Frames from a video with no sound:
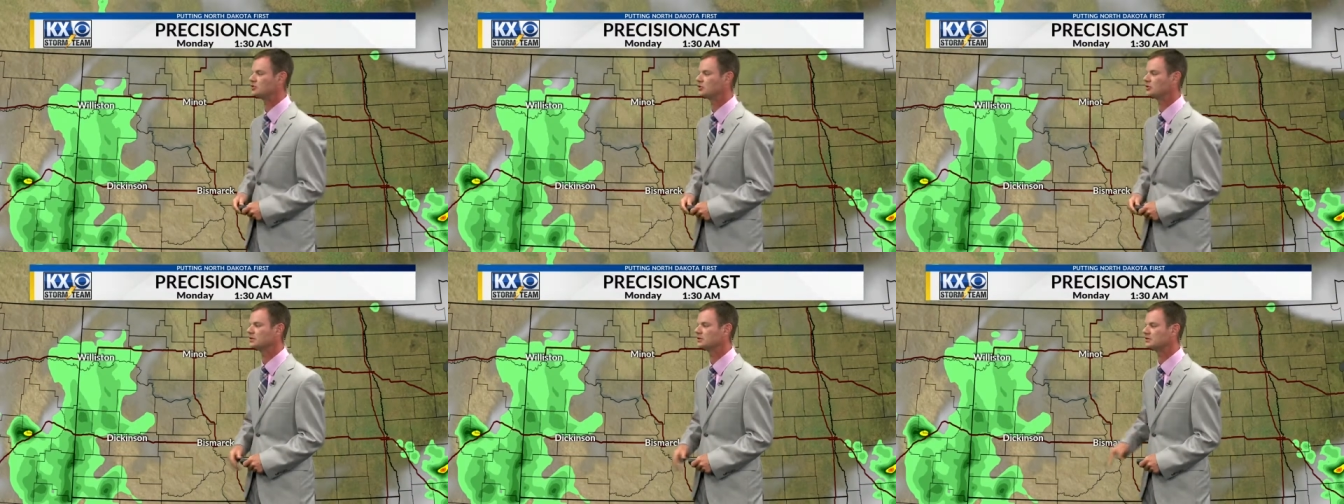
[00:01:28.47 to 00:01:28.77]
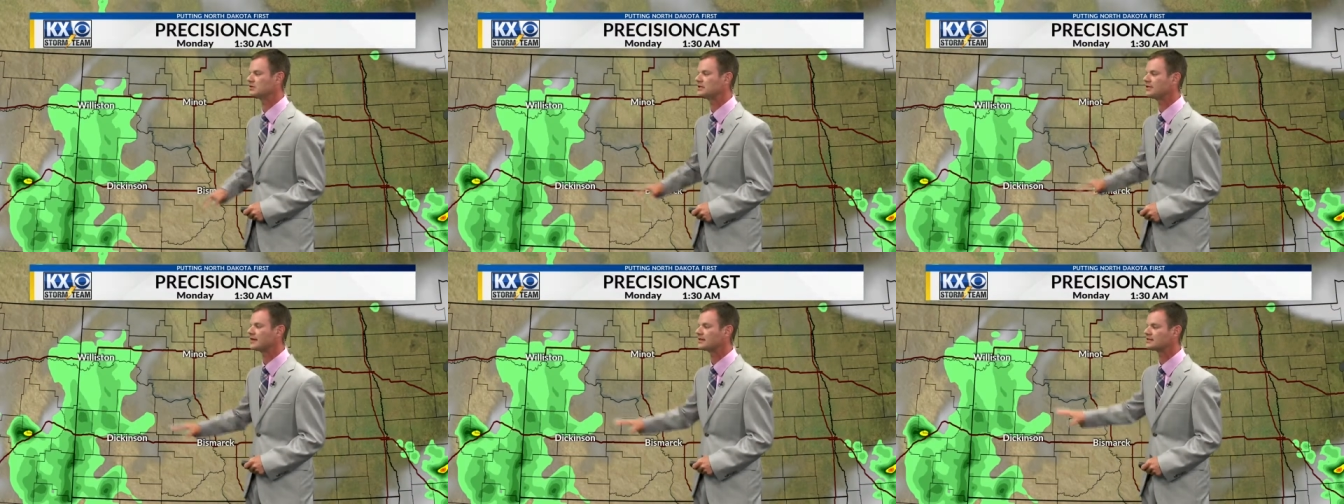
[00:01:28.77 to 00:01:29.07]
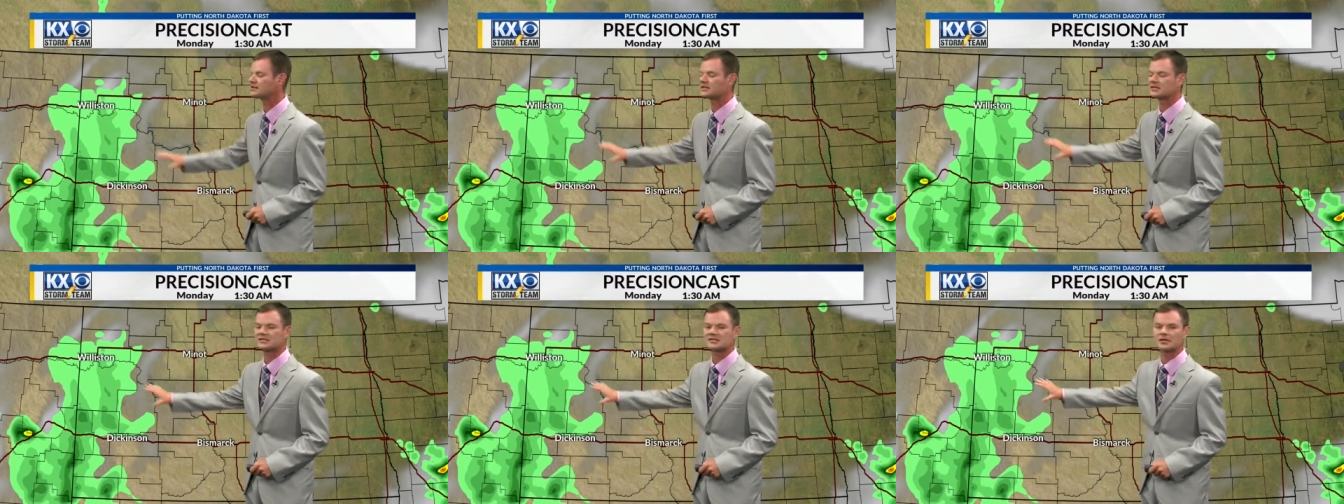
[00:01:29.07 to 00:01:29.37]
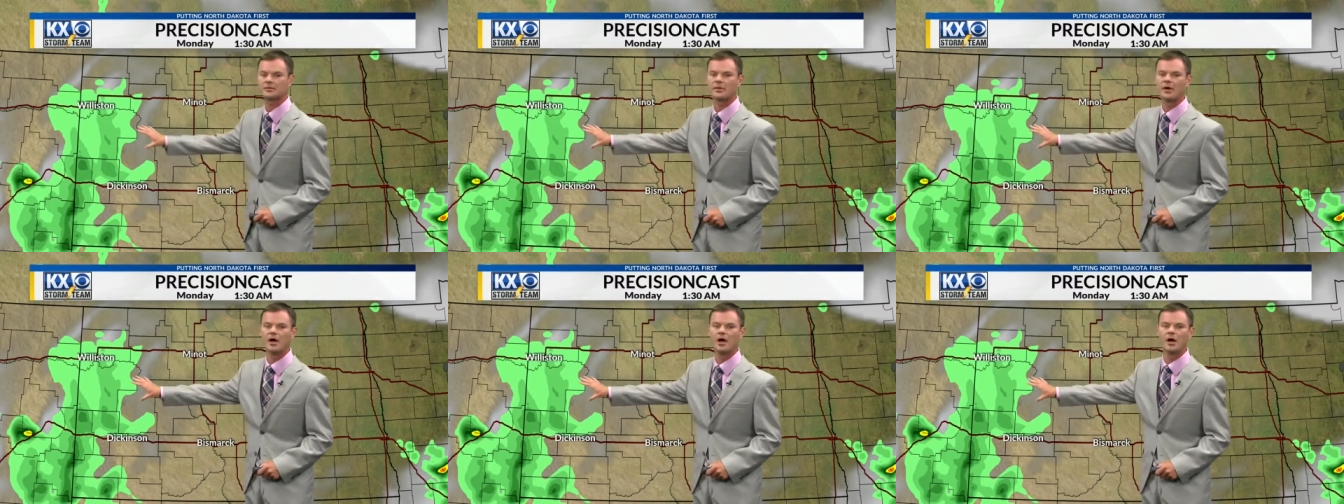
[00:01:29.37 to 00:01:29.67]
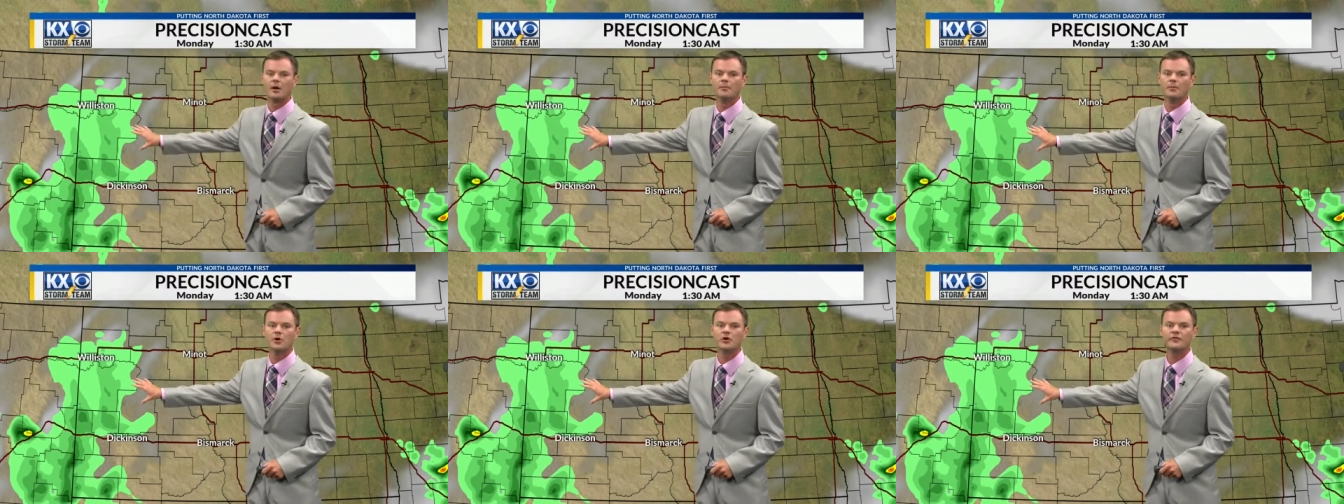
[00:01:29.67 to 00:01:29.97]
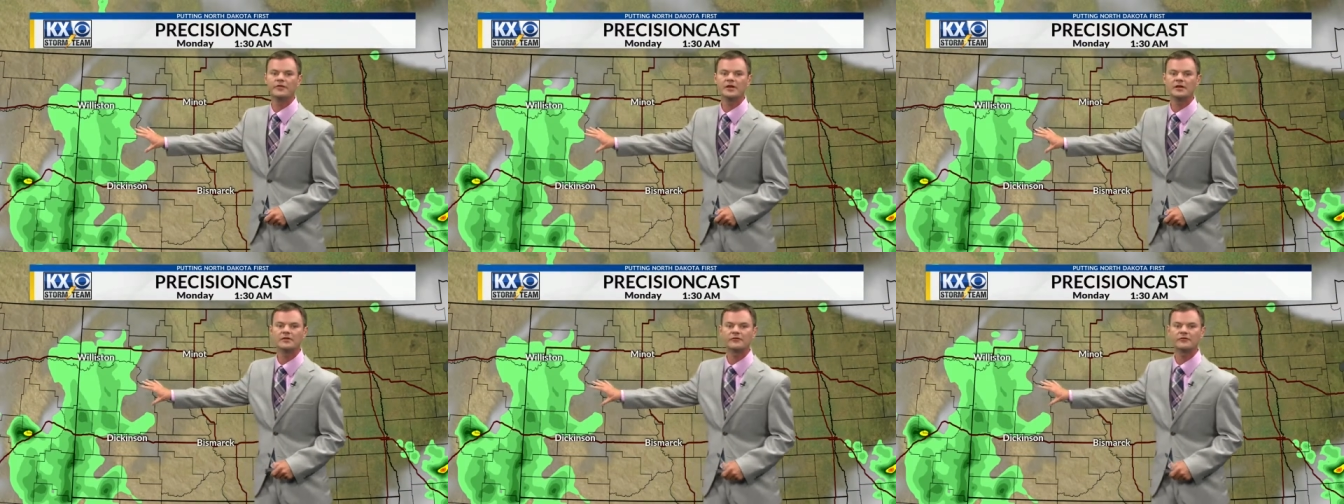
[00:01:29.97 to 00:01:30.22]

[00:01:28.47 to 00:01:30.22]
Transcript: You can see that system moving